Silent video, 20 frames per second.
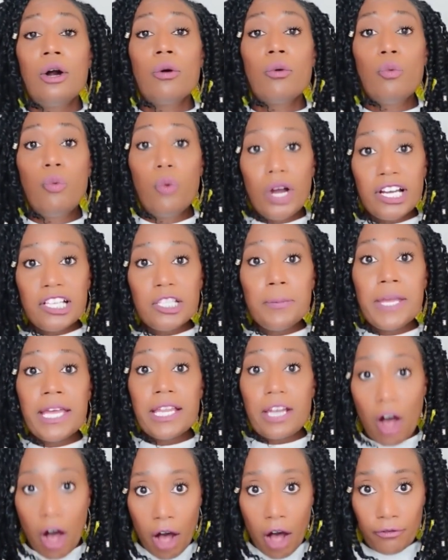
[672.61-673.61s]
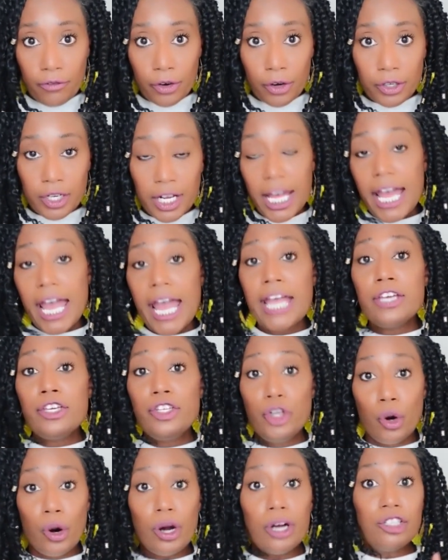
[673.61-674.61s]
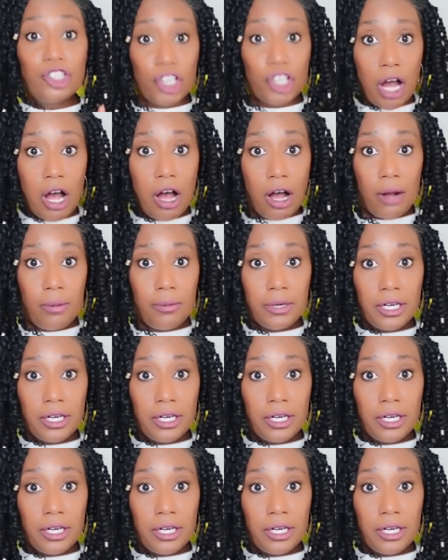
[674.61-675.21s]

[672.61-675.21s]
what is being offered. And your job